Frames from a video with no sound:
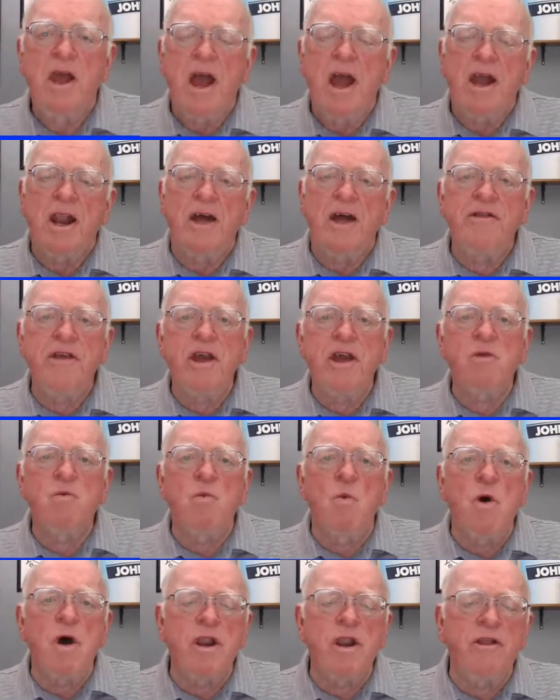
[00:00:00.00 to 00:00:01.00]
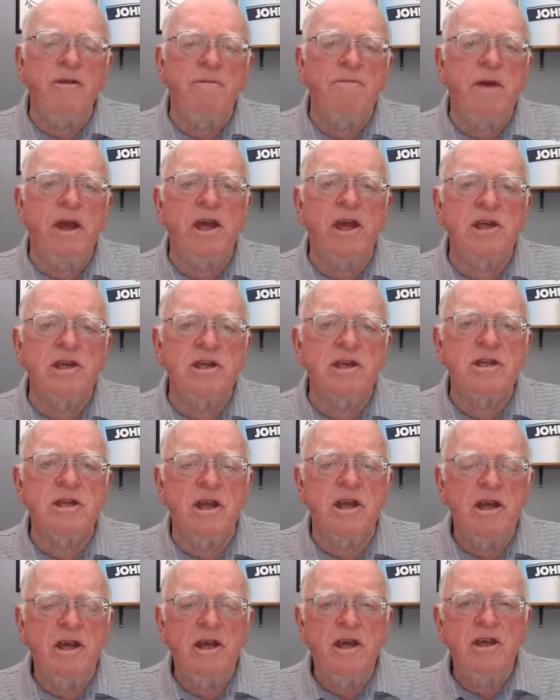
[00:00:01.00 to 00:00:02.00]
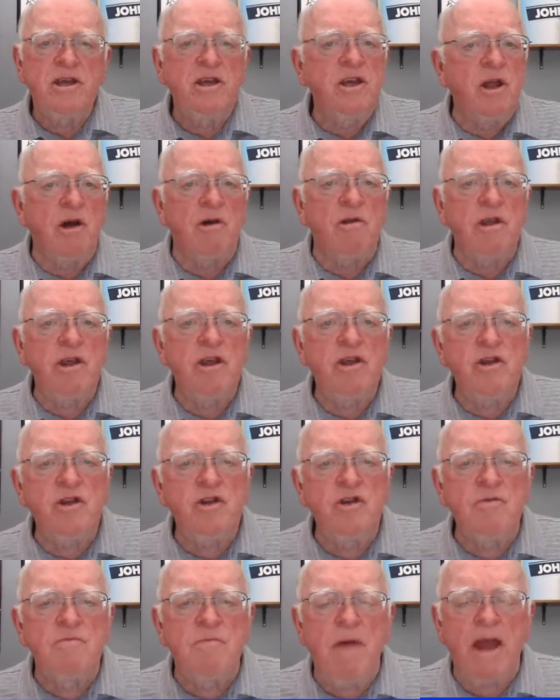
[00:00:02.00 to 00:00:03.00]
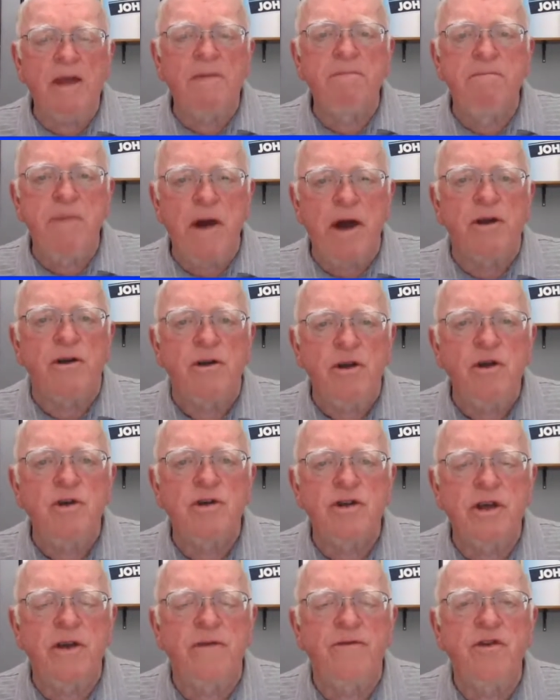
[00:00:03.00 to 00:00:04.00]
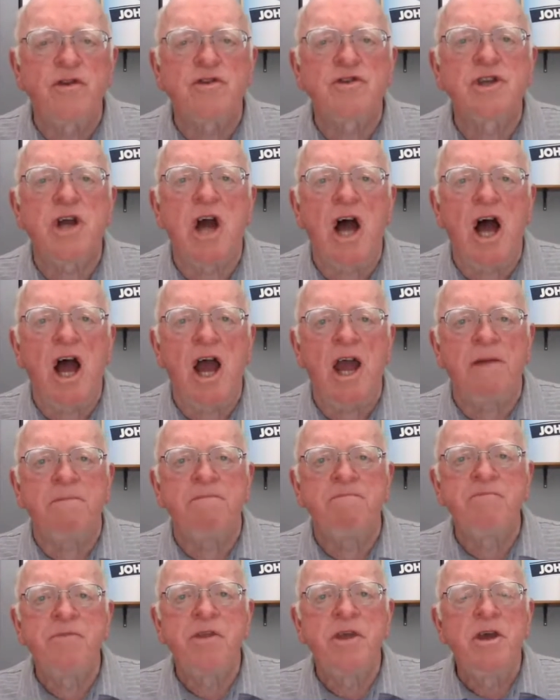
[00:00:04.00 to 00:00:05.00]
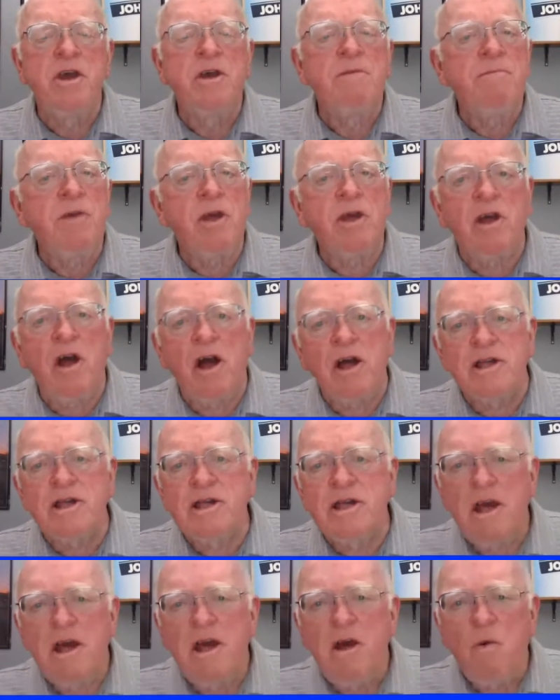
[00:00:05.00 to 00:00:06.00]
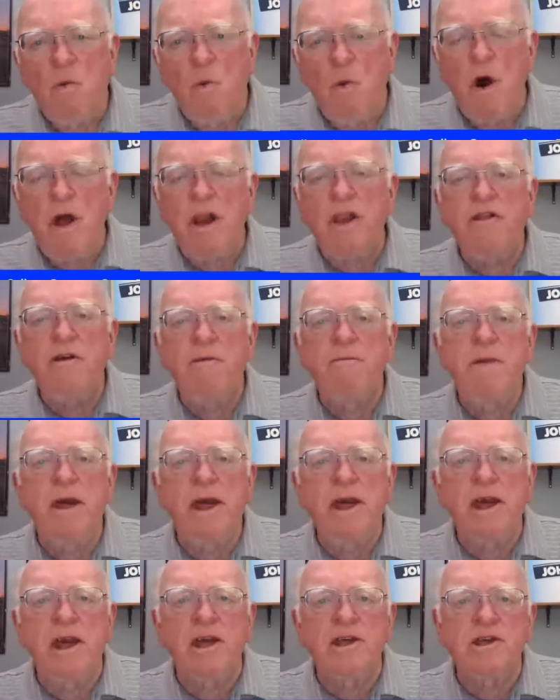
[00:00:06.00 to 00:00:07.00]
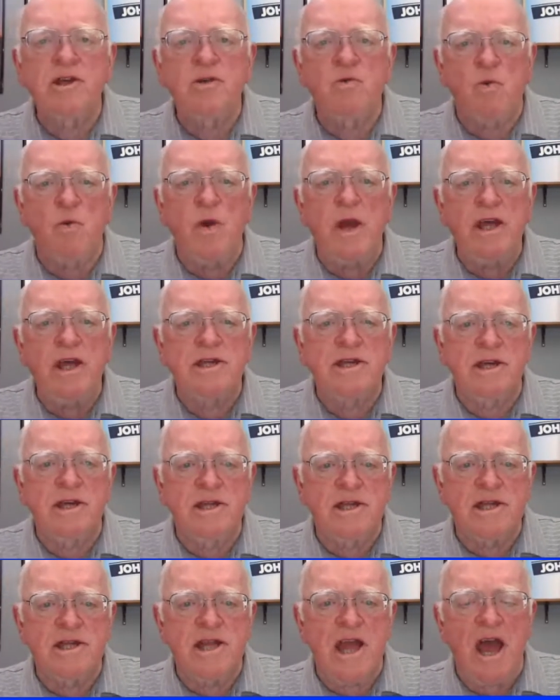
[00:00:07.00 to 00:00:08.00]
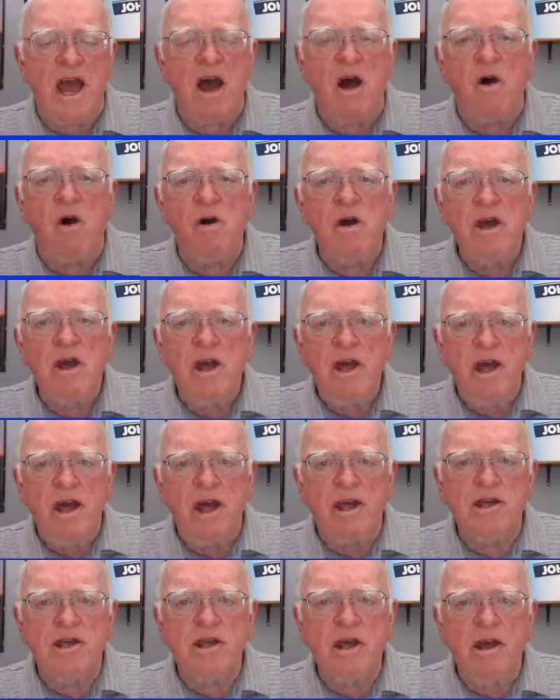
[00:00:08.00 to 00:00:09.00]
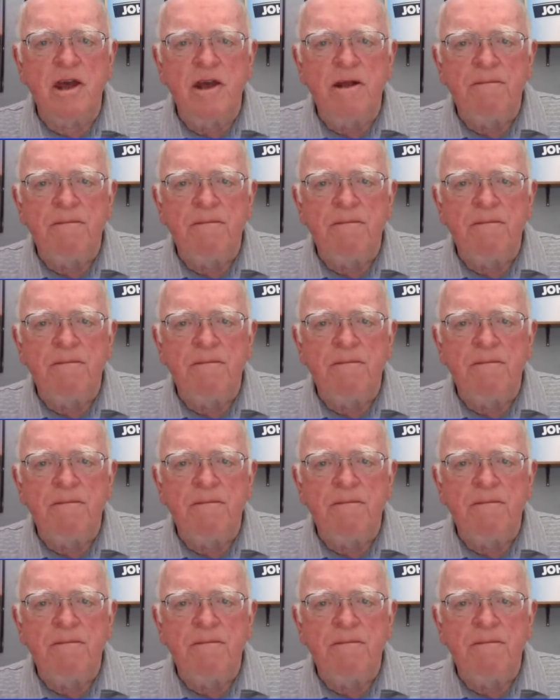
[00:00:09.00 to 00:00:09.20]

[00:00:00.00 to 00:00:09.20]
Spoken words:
And I think one of the biggest, you make better use of your time, because one of the biggest reasons now is